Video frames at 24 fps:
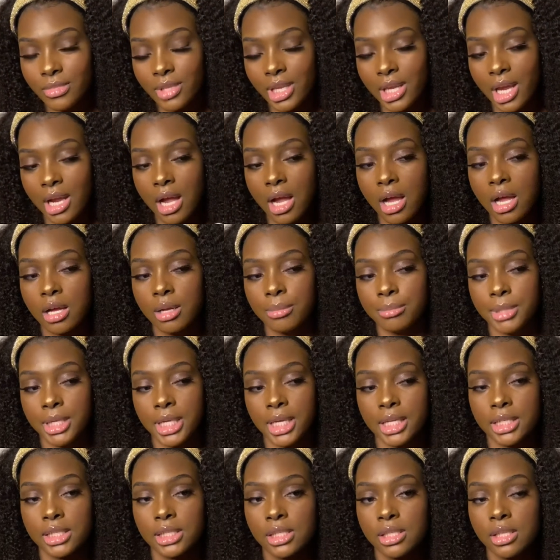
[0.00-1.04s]

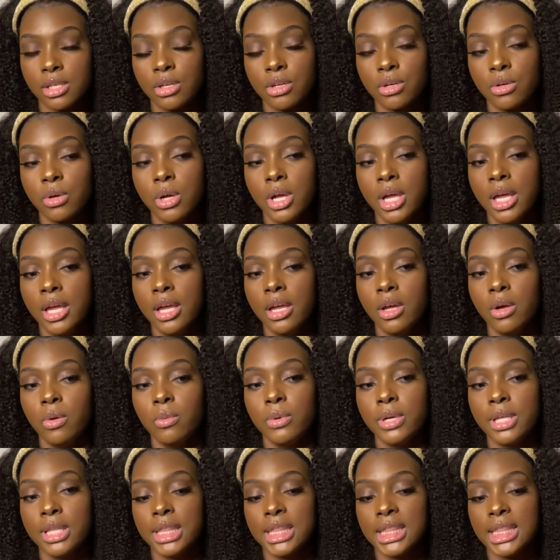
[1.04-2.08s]
Yeah, so
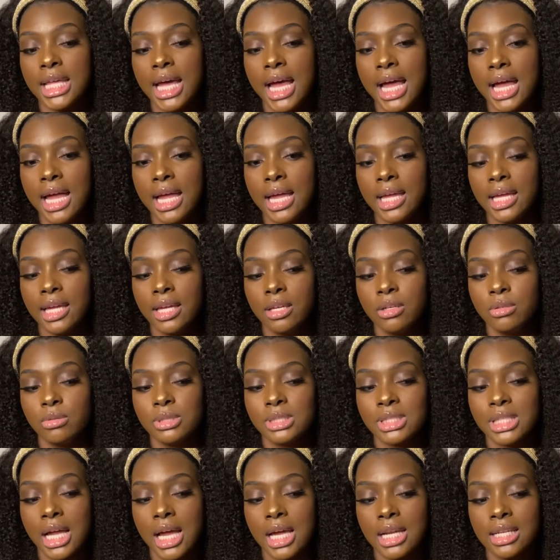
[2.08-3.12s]
with that, it was
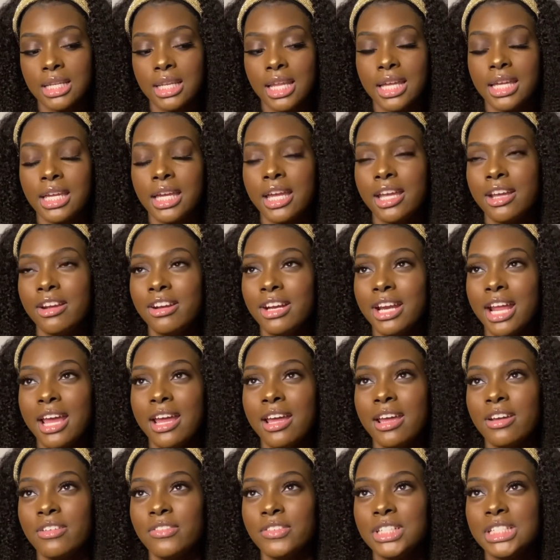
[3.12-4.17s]
kind of like hearing
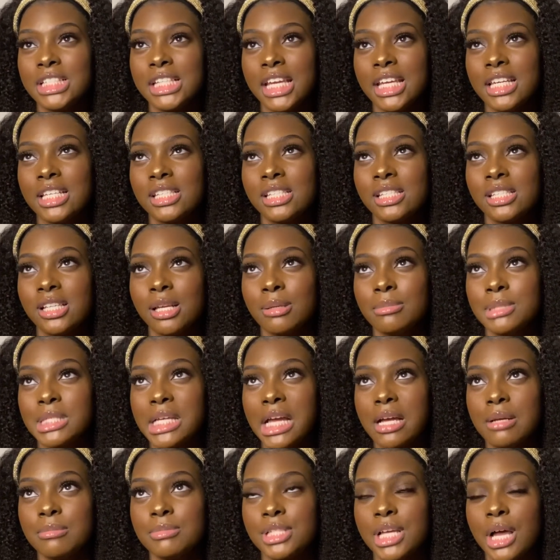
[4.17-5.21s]
that every day.
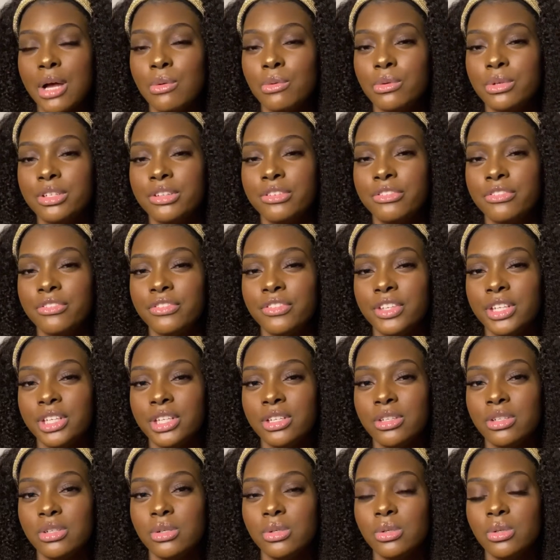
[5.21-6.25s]
Sometimes I would
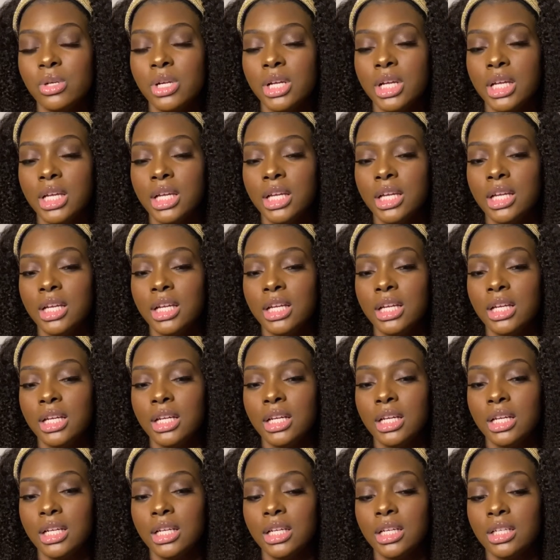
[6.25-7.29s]
feel,
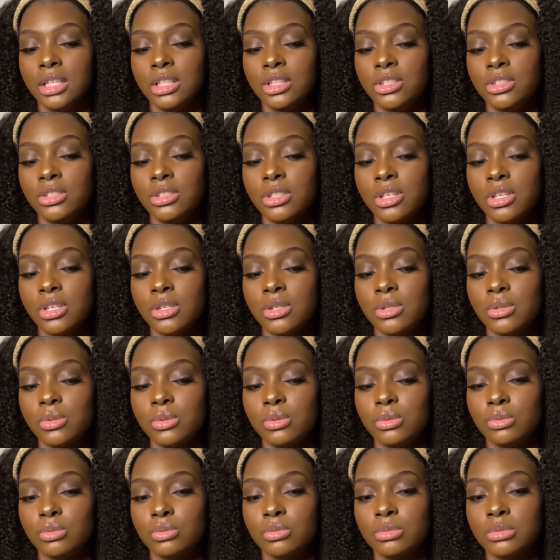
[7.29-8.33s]
you
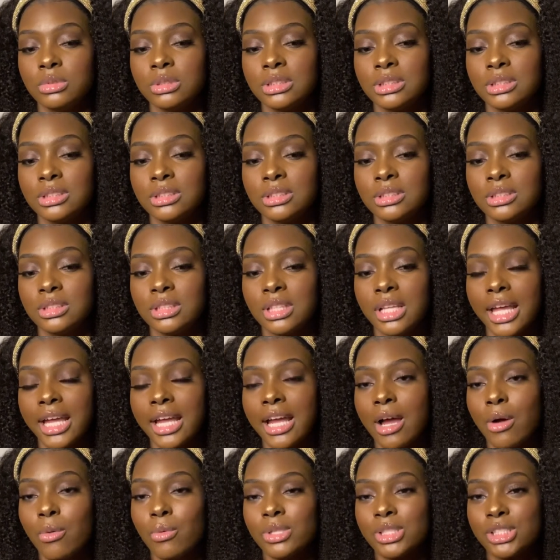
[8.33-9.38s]
know, like
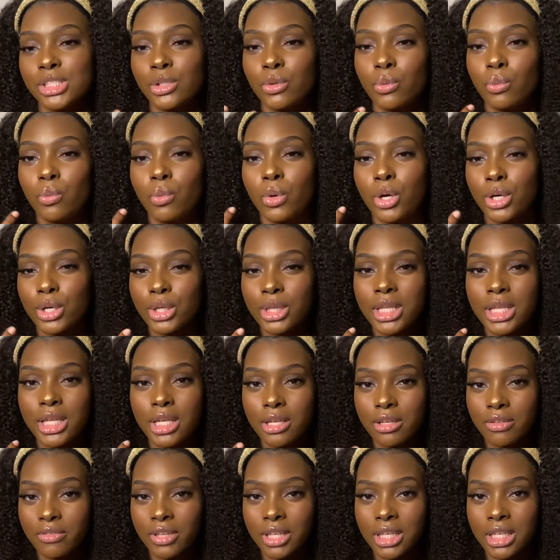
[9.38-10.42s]
I wasn't worthy
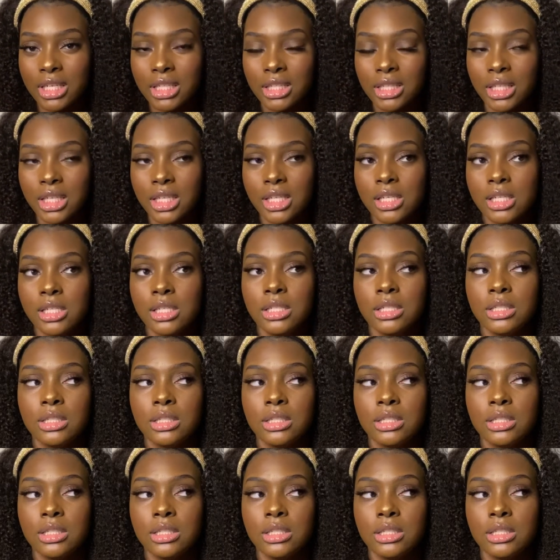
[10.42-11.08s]
of anything.